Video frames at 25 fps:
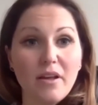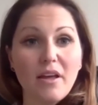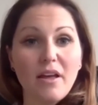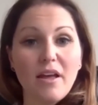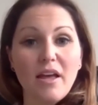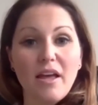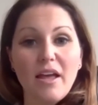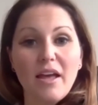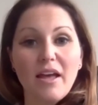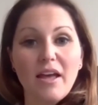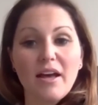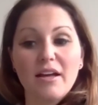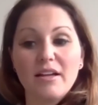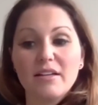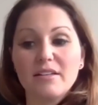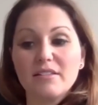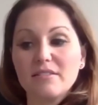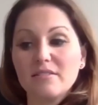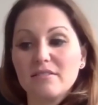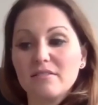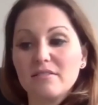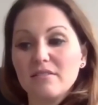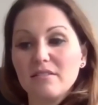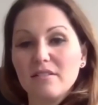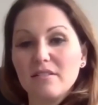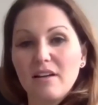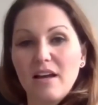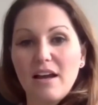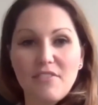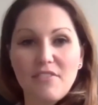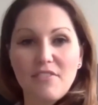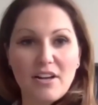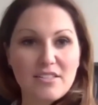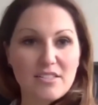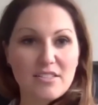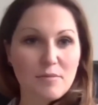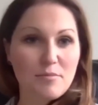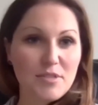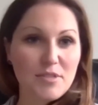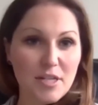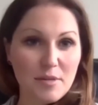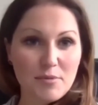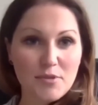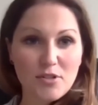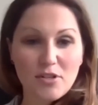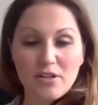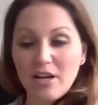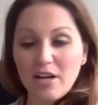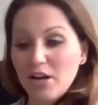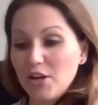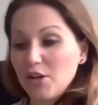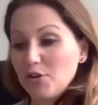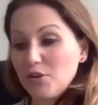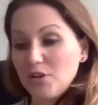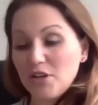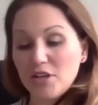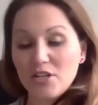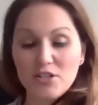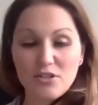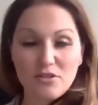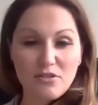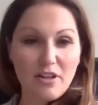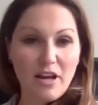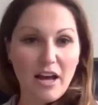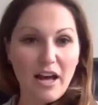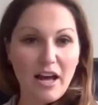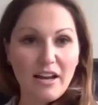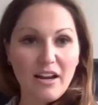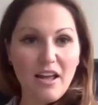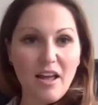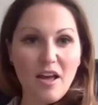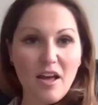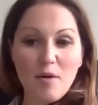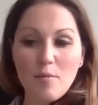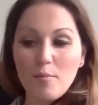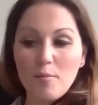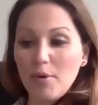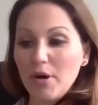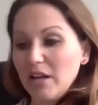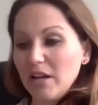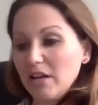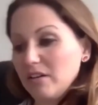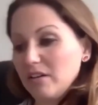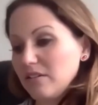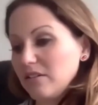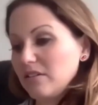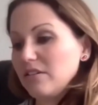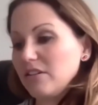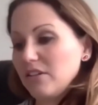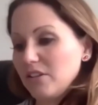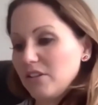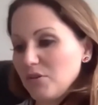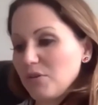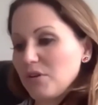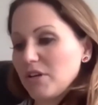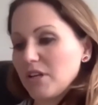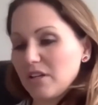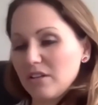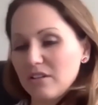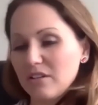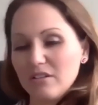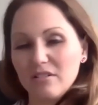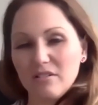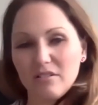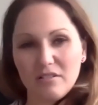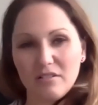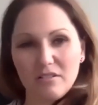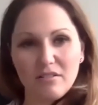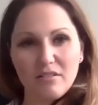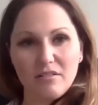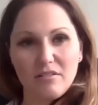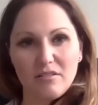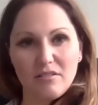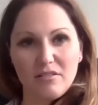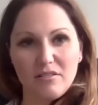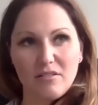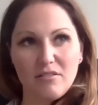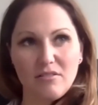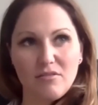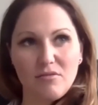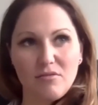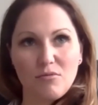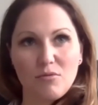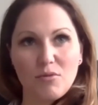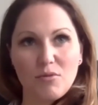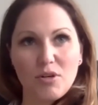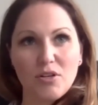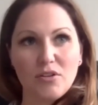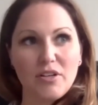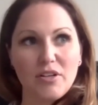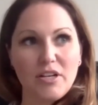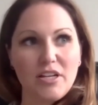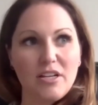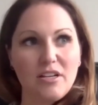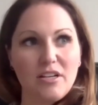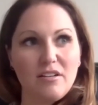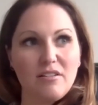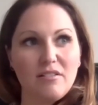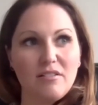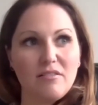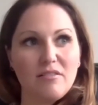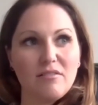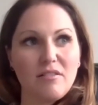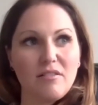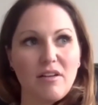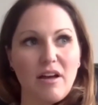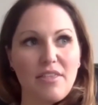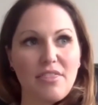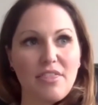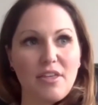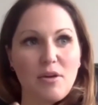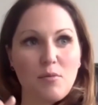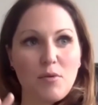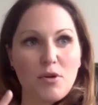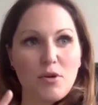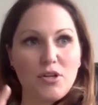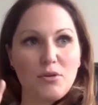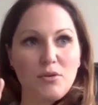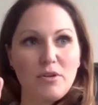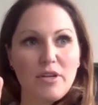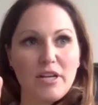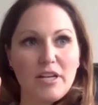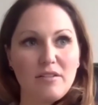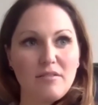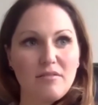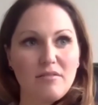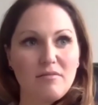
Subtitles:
And I've got some tips on how you can do that, but you can really, I think, when you get